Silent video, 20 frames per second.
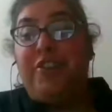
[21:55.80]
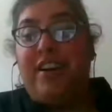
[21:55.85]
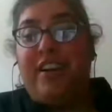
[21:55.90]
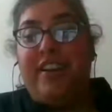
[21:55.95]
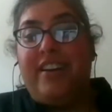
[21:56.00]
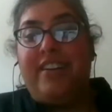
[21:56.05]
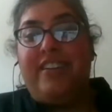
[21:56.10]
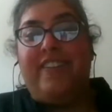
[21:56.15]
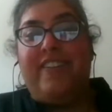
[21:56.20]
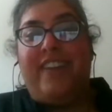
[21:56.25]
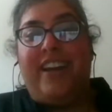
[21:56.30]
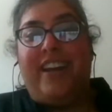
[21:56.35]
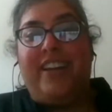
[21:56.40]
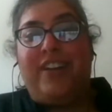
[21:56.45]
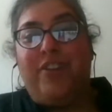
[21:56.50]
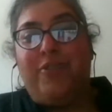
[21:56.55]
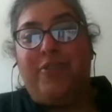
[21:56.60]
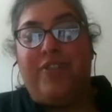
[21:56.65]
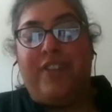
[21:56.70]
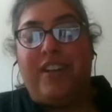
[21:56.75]
you, Karan.
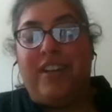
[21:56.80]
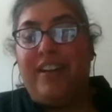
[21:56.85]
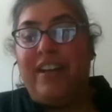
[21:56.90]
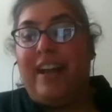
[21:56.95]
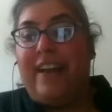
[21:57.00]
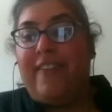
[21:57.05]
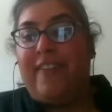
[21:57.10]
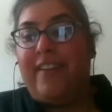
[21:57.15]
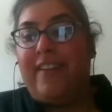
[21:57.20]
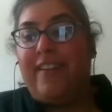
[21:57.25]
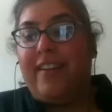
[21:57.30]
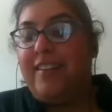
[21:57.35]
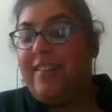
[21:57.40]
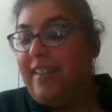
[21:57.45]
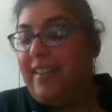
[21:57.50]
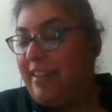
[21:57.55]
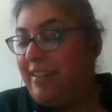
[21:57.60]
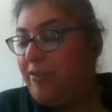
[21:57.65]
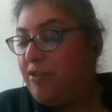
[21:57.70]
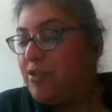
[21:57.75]
Thank you, Fidel. I think
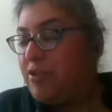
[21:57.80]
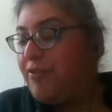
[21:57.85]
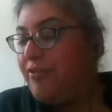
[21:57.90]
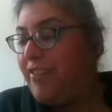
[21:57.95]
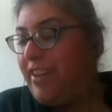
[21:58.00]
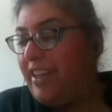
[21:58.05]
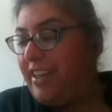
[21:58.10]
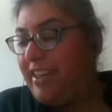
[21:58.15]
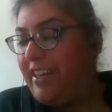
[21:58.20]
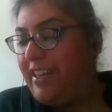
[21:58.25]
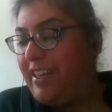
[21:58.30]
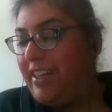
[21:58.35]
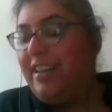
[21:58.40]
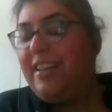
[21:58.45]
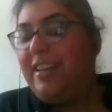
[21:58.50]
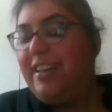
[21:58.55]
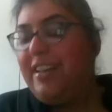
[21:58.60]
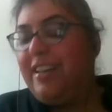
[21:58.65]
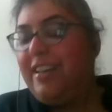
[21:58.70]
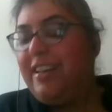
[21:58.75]
that was very
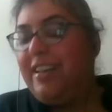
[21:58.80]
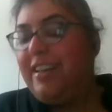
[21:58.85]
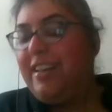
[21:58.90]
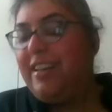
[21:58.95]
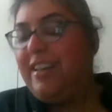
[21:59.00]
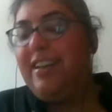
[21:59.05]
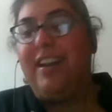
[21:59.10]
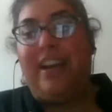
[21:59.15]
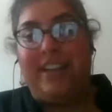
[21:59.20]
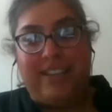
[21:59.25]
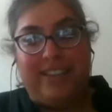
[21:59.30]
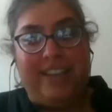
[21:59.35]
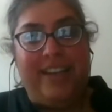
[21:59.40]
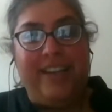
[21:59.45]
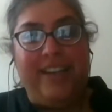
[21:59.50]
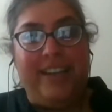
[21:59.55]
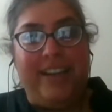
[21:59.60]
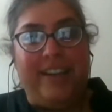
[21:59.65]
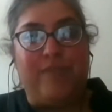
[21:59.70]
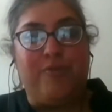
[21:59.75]
enlightening.